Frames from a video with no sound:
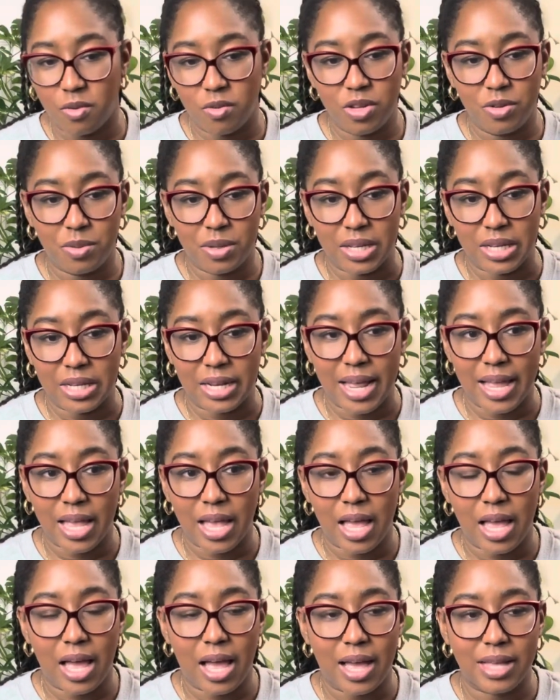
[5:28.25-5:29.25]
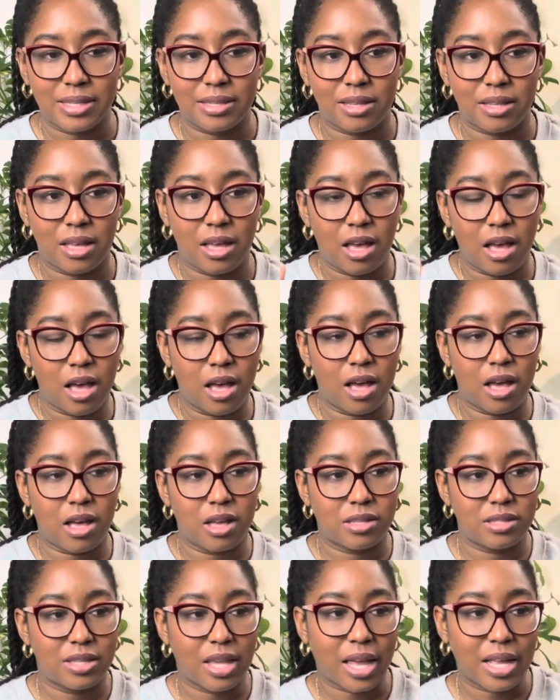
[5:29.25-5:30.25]
What do you mean? Like as
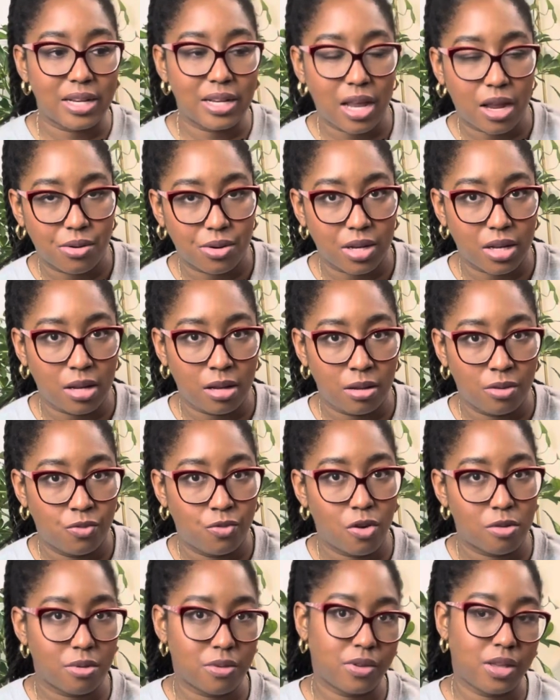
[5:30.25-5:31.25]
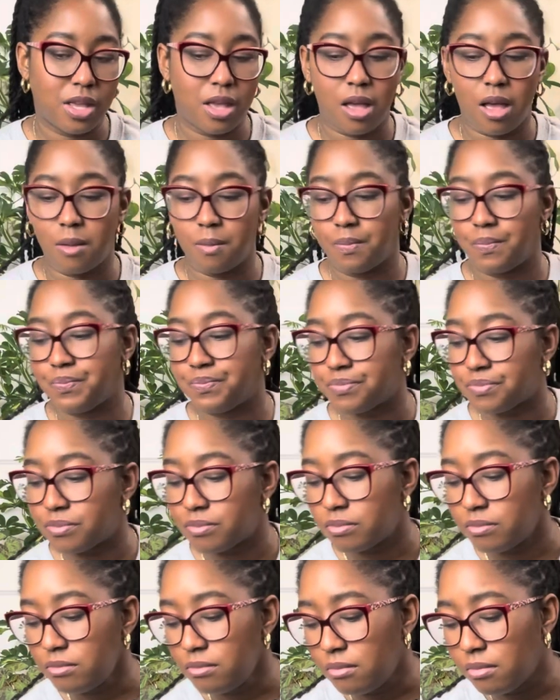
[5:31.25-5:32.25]
a secondary form of income.
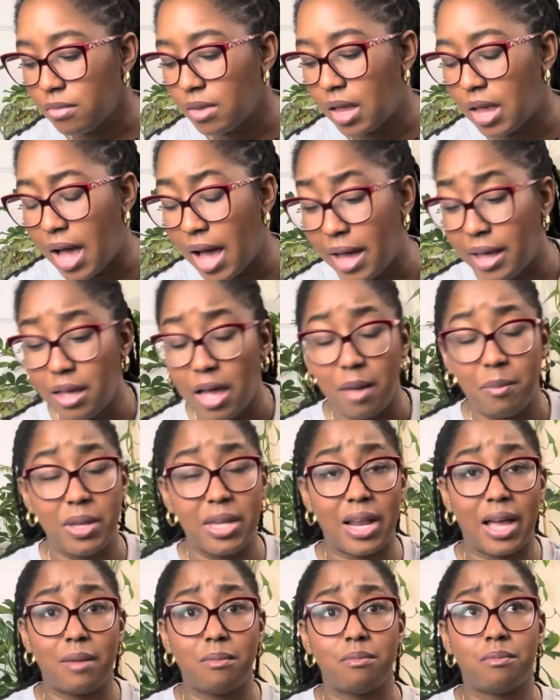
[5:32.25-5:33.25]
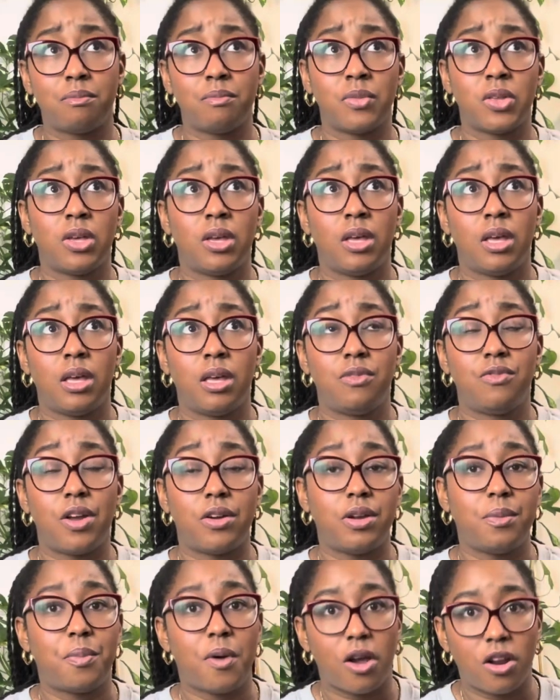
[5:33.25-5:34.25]
I mean, I'm
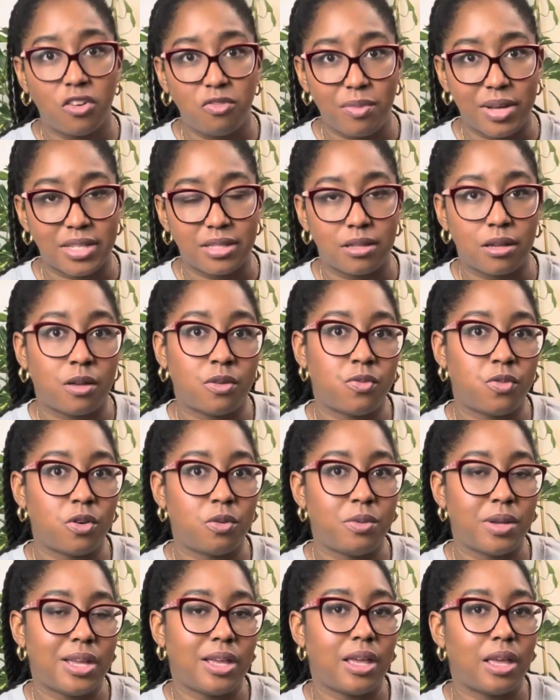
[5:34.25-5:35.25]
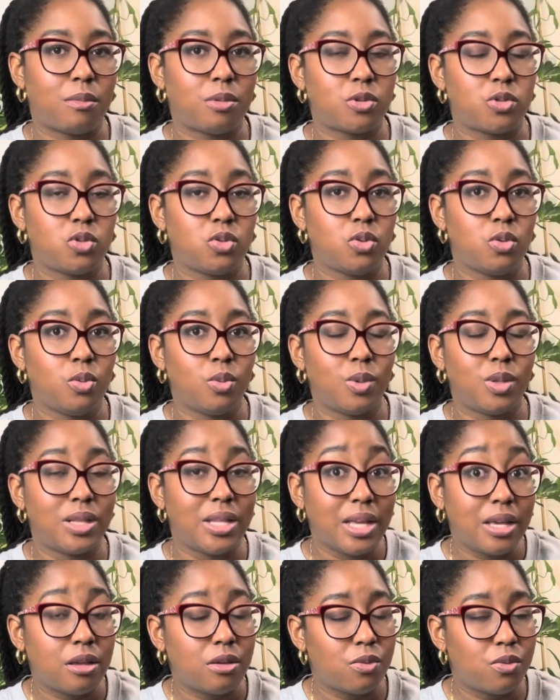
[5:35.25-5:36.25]
very proud of myself for being able to
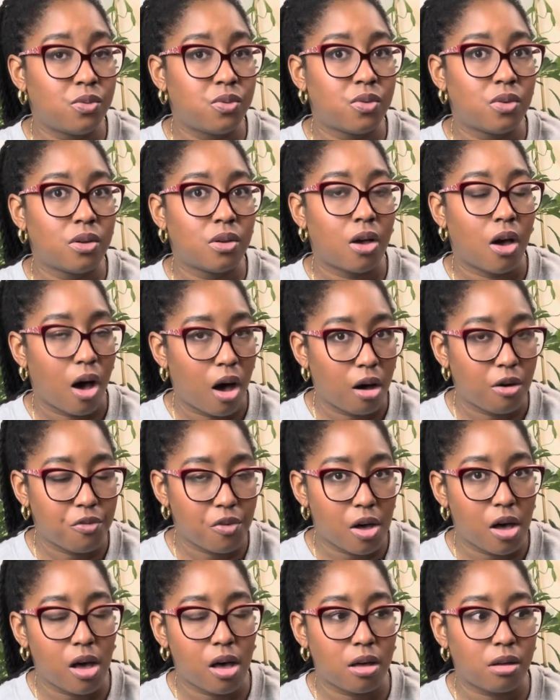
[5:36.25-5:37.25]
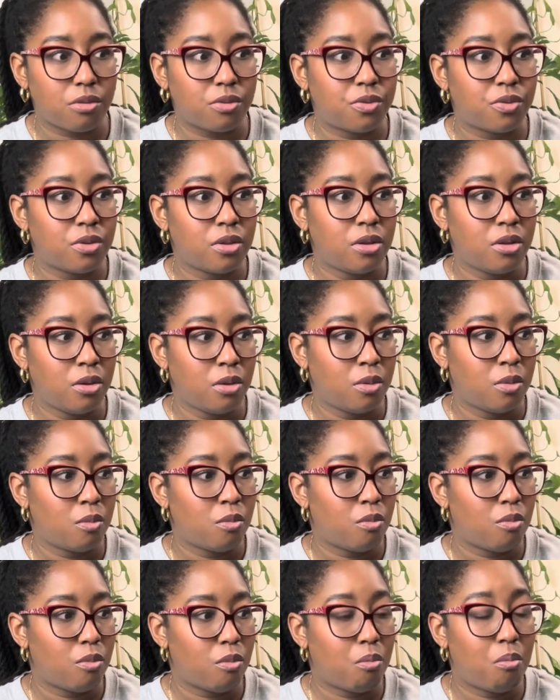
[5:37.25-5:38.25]
live off of
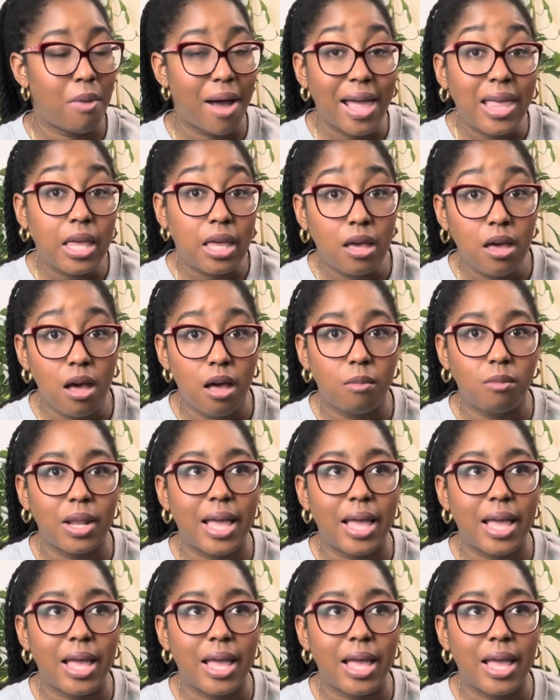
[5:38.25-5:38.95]
my income.